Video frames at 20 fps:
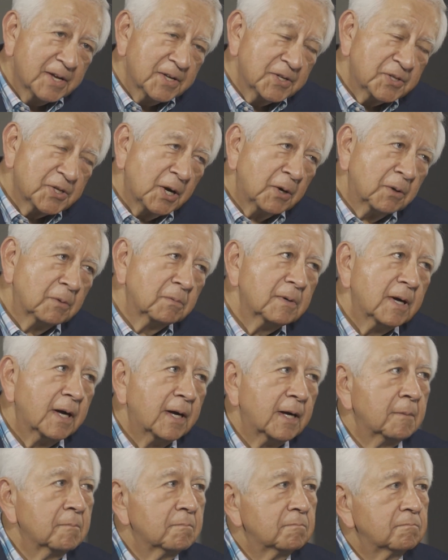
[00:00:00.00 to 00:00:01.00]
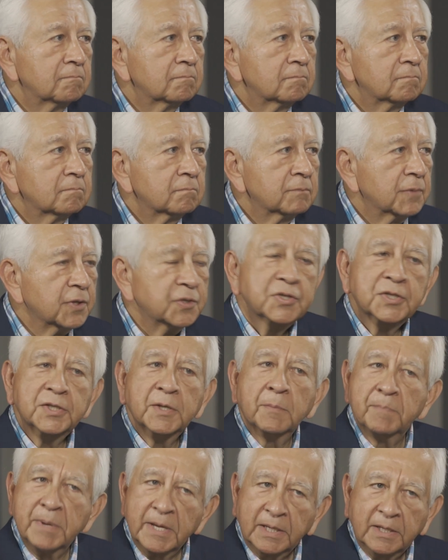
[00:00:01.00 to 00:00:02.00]
So this
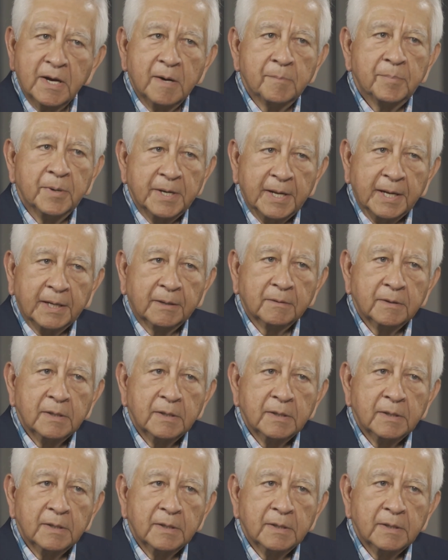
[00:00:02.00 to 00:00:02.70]
is a big company.